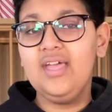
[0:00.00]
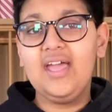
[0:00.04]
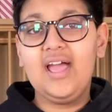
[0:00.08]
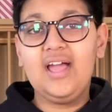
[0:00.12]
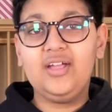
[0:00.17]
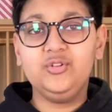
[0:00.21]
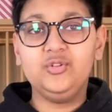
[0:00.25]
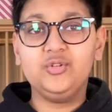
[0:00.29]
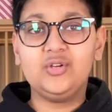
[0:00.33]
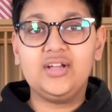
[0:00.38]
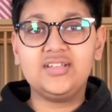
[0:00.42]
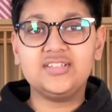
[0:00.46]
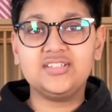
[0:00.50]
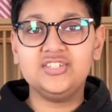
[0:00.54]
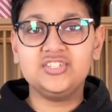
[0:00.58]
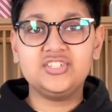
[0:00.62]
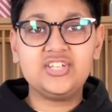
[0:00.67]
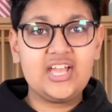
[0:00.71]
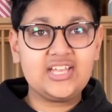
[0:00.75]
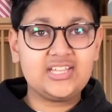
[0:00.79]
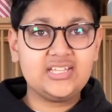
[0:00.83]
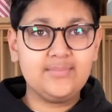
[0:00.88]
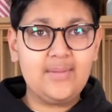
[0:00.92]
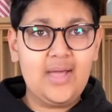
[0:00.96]
and you guys can
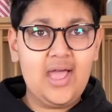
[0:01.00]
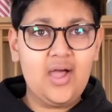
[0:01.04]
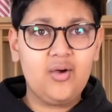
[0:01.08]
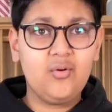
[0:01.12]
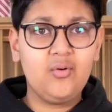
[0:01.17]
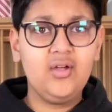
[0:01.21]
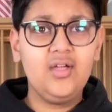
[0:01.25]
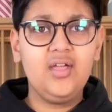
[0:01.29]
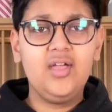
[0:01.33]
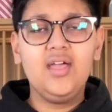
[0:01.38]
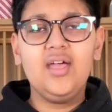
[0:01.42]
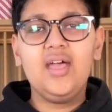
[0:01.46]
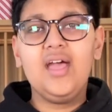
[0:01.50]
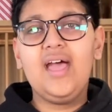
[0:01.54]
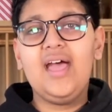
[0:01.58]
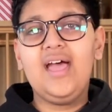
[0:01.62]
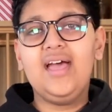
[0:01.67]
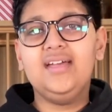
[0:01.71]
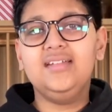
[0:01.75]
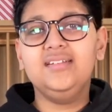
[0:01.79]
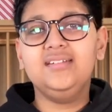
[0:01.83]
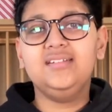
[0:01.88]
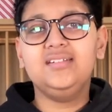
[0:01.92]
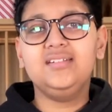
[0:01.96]
check them out
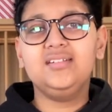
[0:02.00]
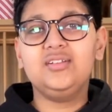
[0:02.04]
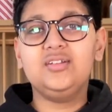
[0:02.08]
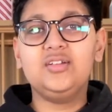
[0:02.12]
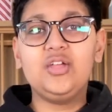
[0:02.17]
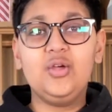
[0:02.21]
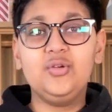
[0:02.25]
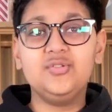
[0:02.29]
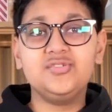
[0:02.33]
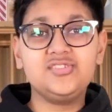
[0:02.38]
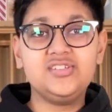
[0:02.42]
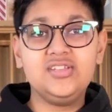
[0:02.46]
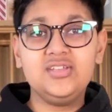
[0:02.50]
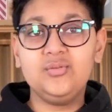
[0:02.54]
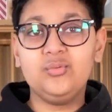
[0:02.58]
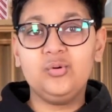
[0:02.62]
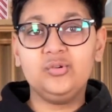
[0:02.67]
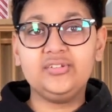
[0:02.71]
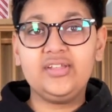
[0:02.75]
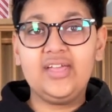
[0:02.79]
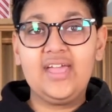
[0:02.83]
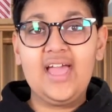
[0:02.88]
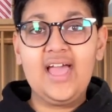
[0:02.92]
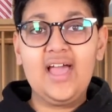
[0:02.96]
and go see what
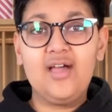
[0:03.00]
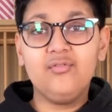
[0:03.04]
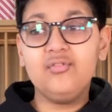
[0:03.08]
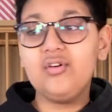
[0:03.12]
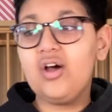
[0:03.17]
they have.